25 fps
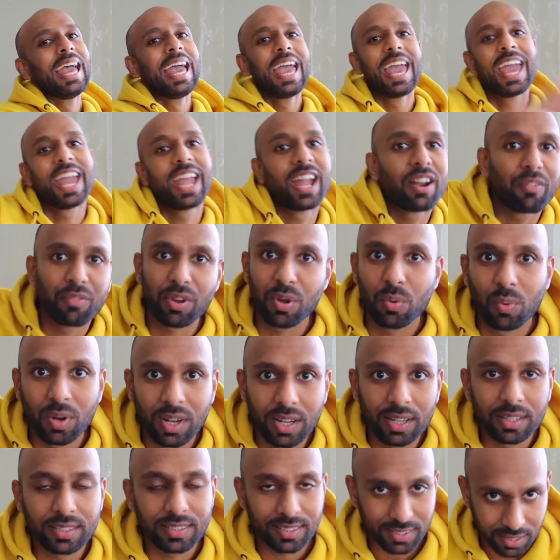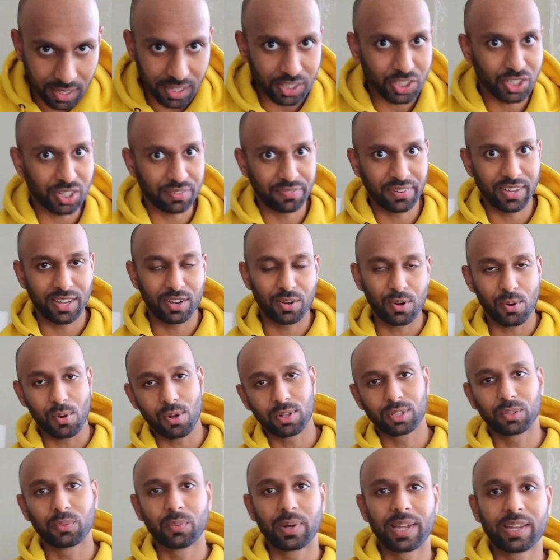Hey everyone, Kashyap here
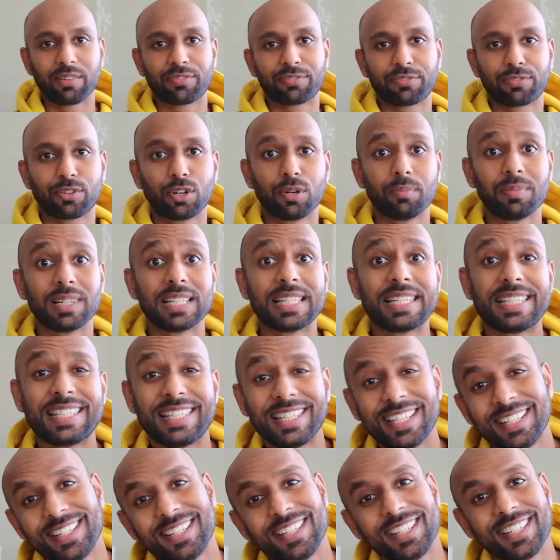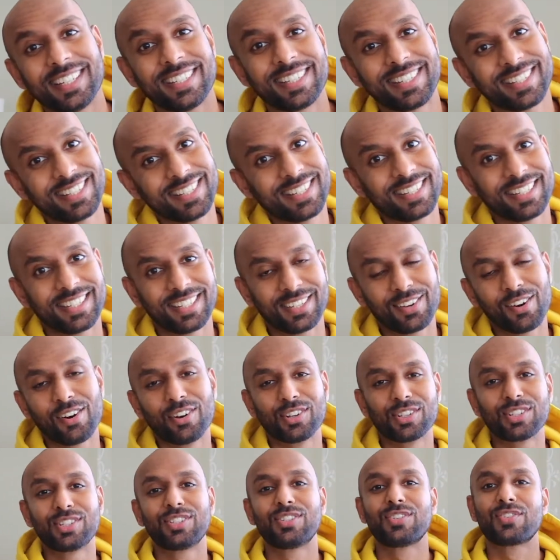all the way from Sydney City,
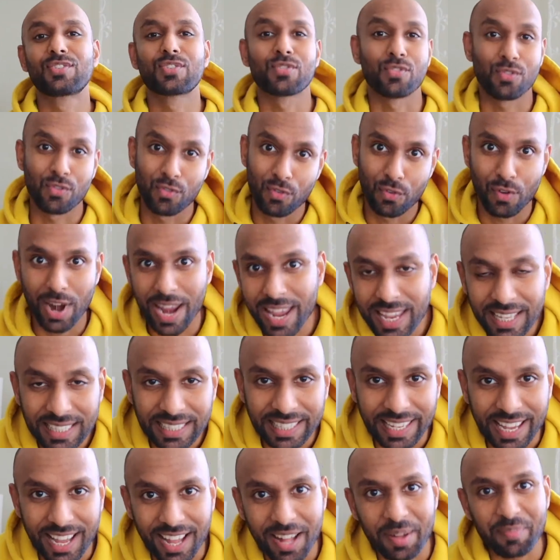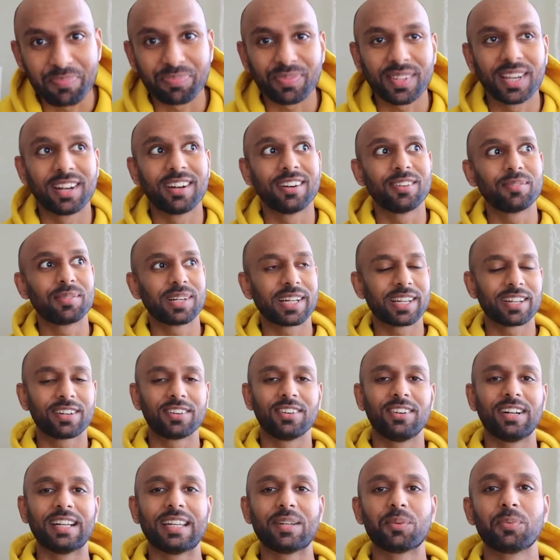Australia. Oh my
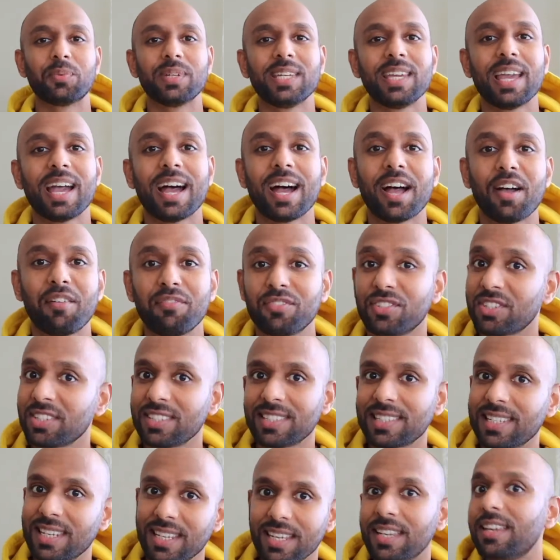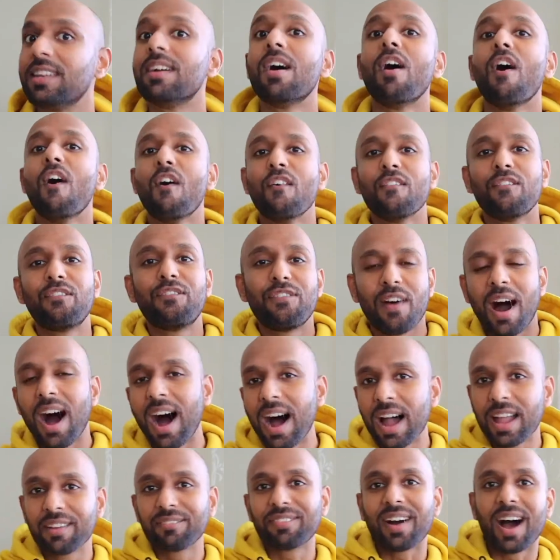god, we have just hit
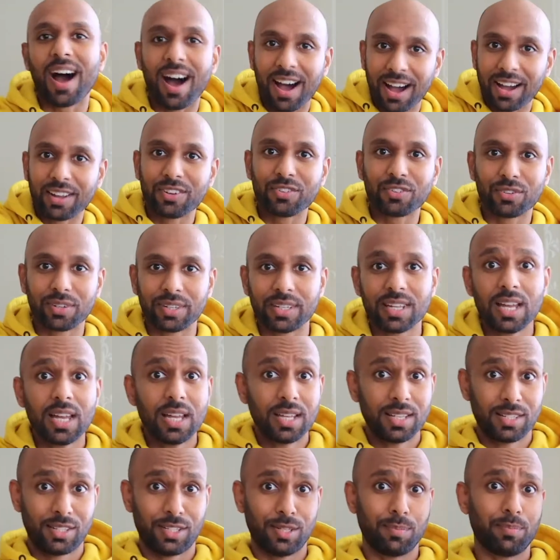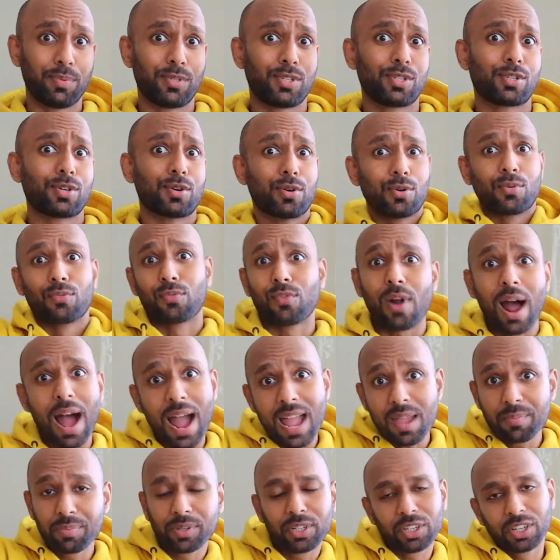500
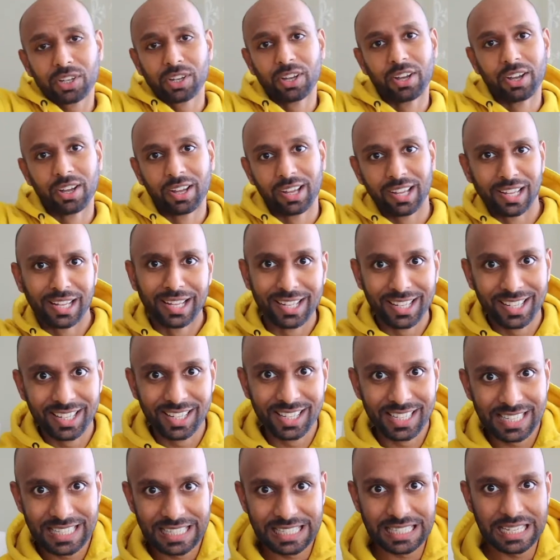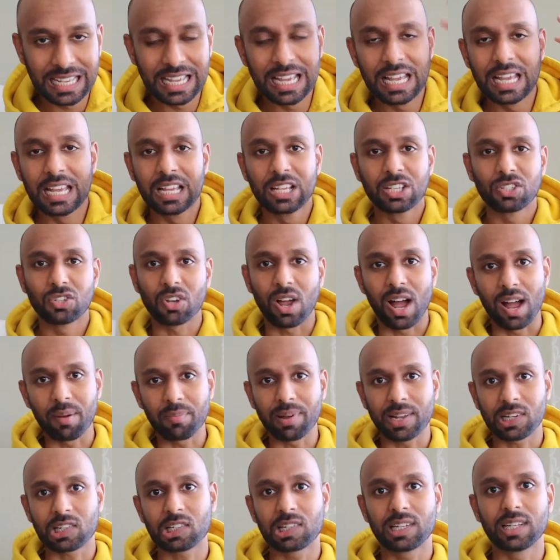subscribers. So I'm
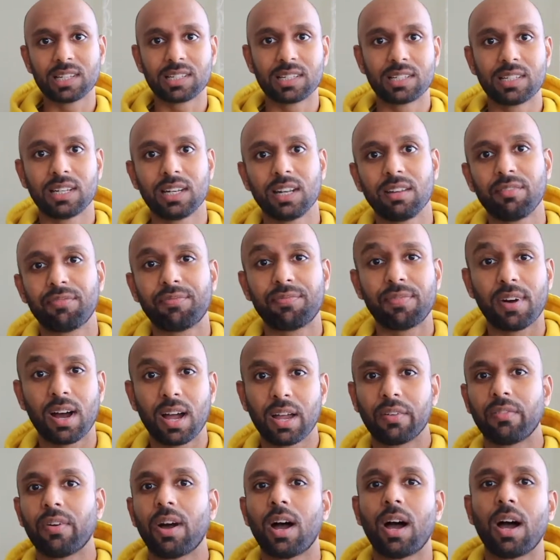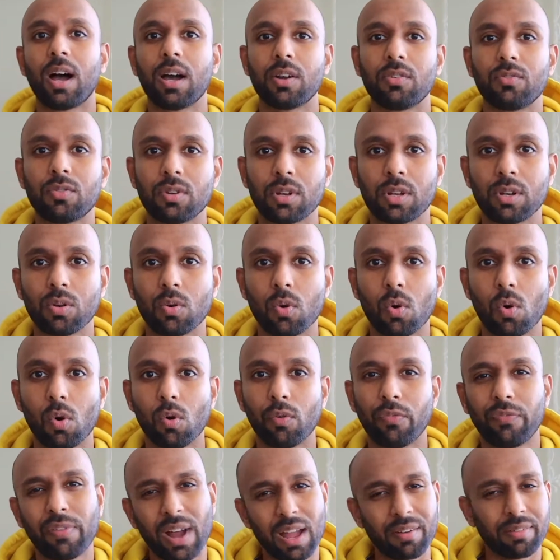actually entertaining 500
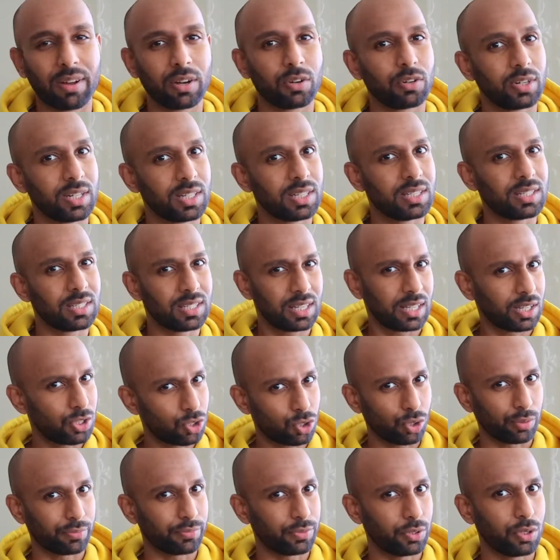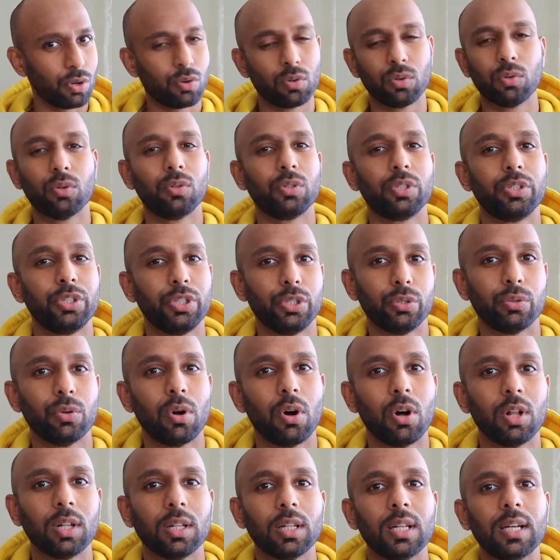or 506 of you
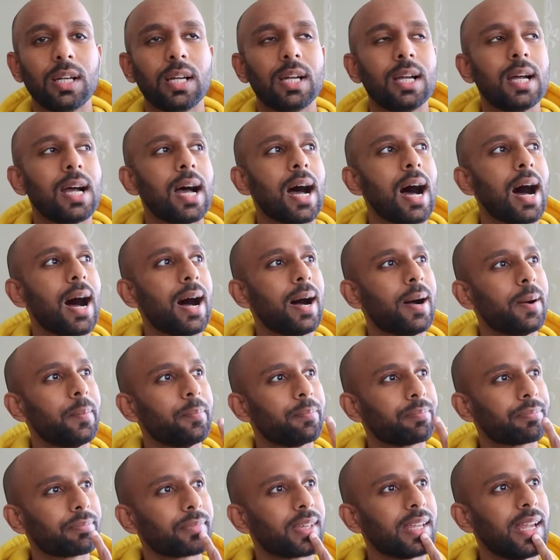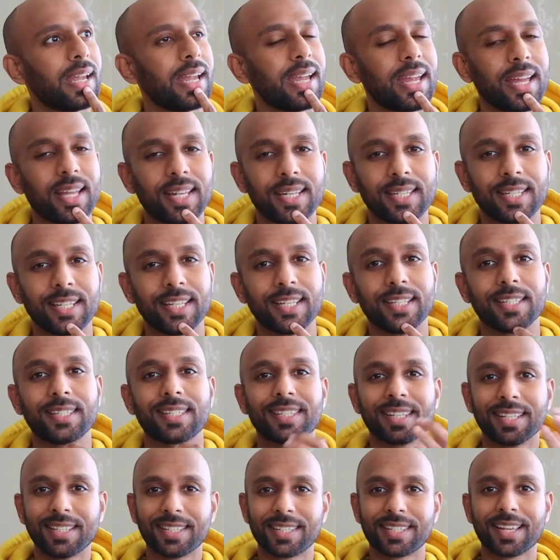all, and
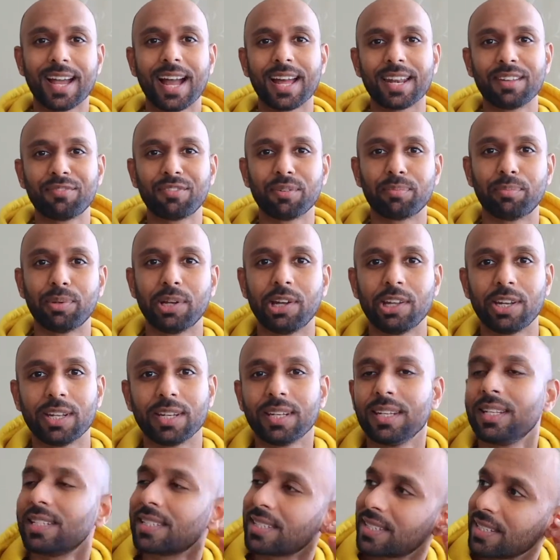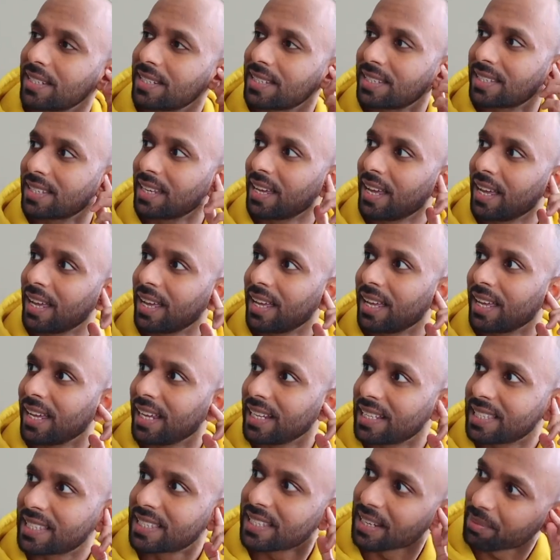it's kind of a burden.
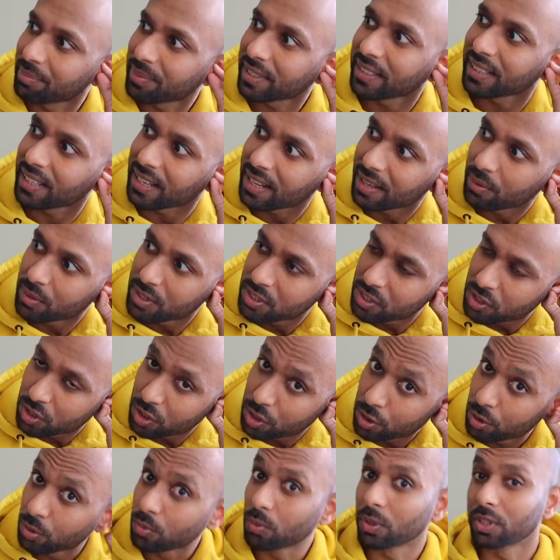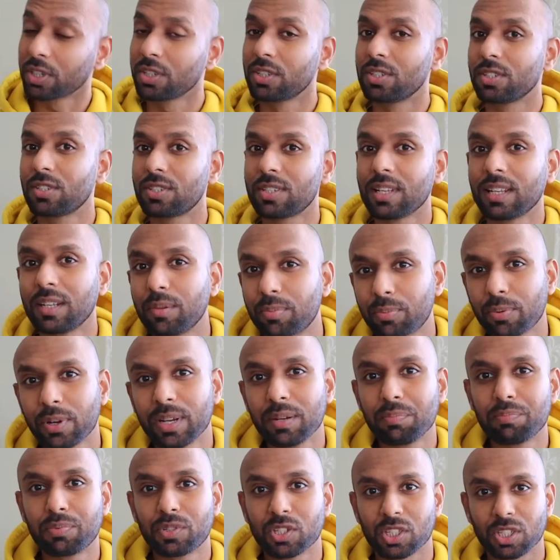It's something that I do wanted to
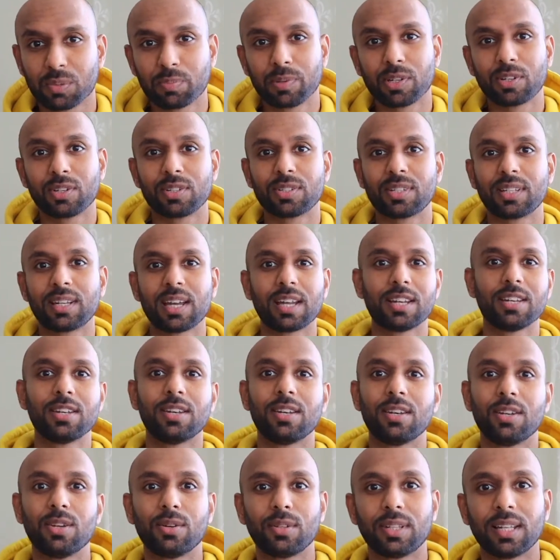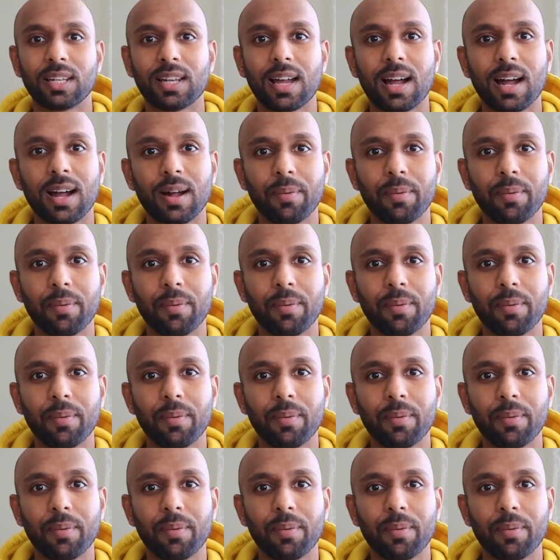celebrate, just because that I knew that